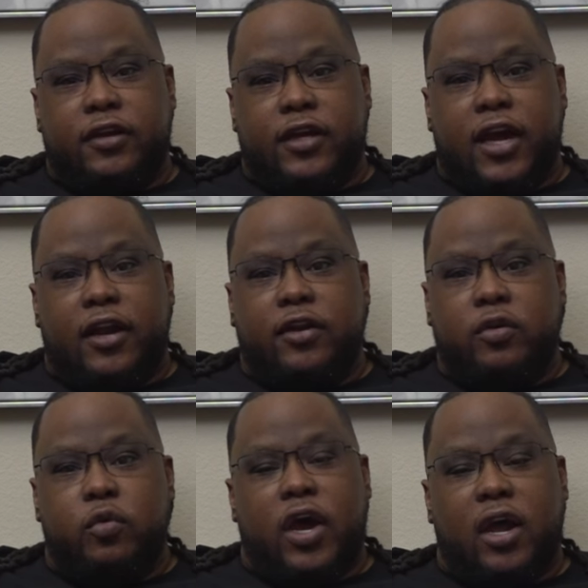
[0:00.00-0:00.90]
kind of
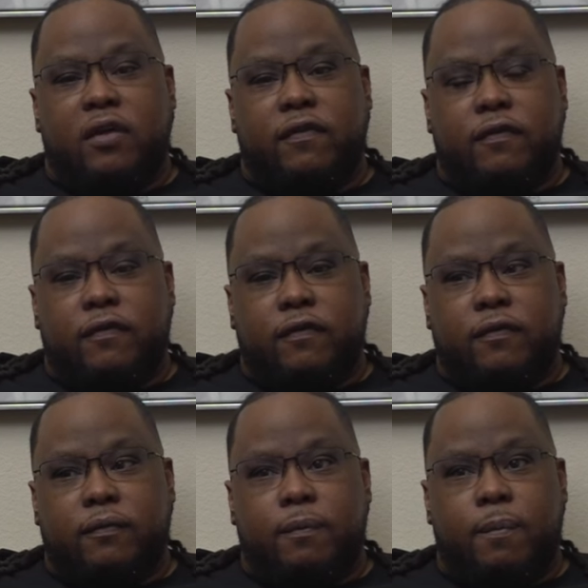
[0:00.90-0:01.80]
knew how to
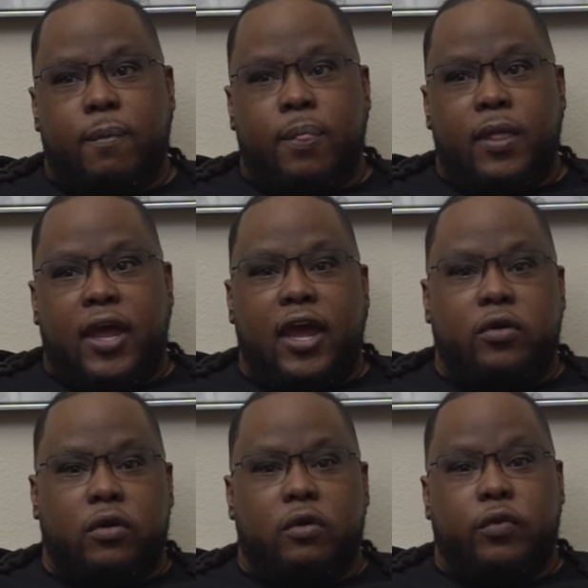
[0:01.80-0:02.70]

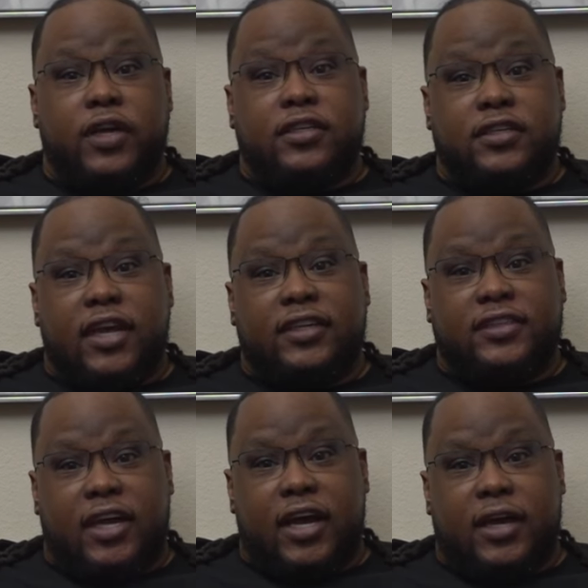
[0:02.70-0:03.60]
handle a race that size.